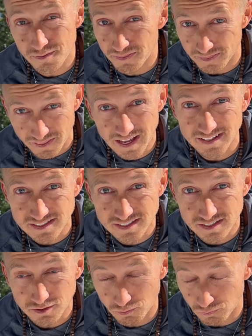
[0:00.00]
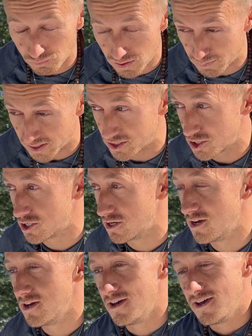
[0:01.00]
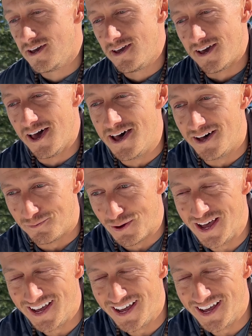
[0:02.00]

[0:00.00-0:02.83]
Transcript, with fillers: That's rubbish. Um,